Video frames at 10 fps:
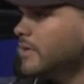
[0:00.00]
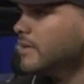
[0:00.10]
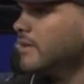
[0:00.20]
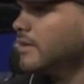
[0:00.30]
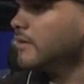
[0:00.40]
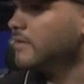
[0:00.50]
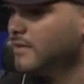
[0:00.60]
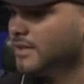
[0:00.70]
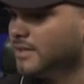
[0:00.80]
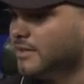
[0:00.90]
it, then
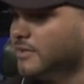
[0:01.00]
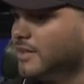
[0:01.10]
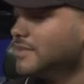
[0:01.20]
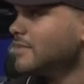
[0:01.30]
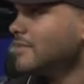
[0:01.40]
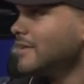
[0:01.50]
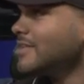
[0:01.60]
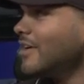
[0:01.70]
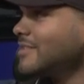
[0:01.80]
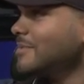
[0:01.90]

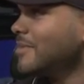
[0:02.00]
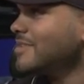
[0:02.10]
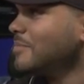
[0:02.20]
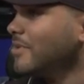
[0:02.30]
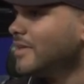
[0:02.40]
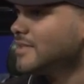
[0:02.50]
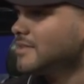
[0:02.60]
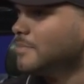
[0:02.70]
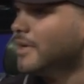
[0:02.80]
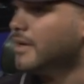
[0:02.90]
that's awesome. That's a
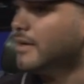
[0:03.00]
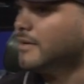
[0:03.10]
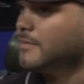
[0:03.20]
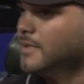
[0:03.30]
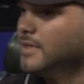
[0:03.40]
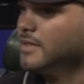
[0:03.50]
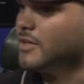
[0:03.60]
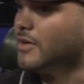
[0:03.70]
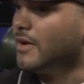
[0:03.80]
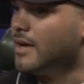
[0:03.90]
plus. But I
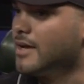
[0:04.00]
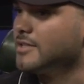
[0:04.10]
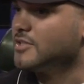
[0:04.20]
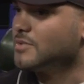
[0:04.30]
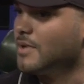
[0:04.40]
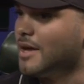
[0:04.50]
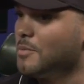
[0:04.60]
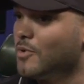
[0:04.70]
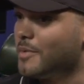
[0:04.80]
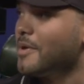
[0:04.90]

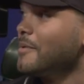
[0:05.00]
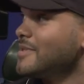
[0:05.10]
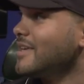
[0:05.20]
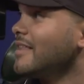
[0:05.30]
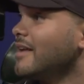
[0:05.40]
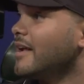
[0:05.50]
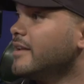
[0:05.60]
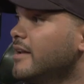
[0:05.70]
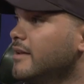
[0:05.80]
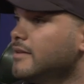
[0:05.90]
want to be able to say that I
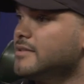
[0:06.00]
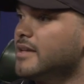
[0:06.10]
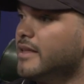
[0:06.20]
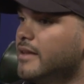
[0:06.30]
did it and say